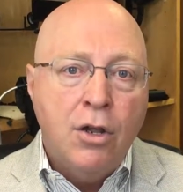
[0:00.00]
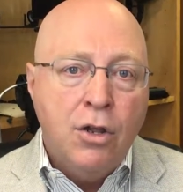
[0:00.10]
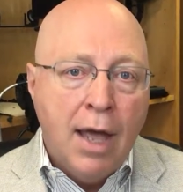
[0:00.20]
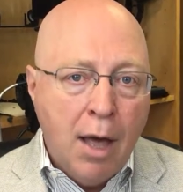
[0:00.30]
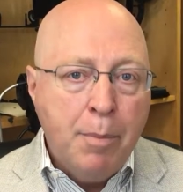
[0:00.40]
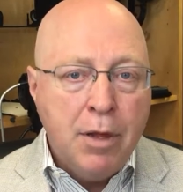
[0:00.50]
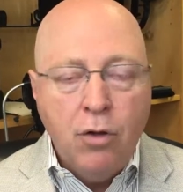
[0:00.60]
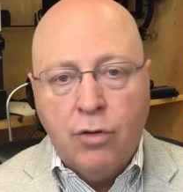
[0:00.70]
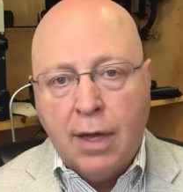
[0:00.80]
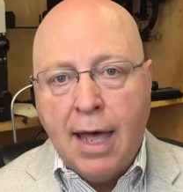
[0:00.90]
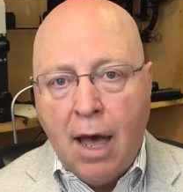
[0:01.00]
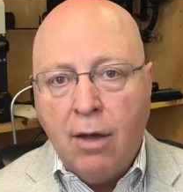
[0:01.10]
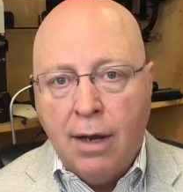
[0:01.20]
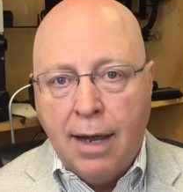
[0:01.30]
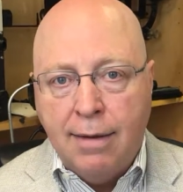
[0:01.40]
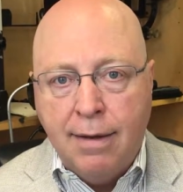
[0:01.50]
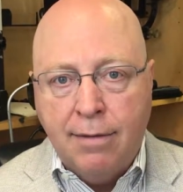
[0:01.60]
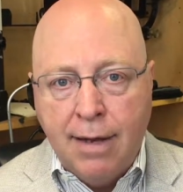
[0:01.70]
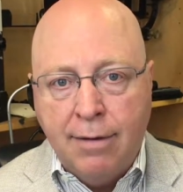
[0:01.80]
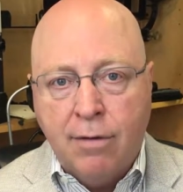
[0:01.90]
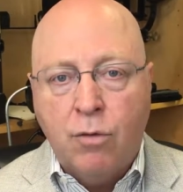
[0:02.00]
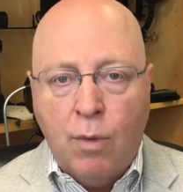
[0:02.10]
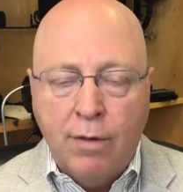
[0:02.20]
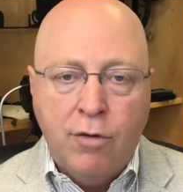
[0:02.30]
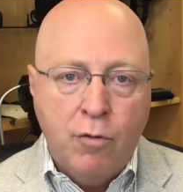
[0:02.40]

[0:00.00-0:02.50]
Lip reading: helping you to calculate these lenses once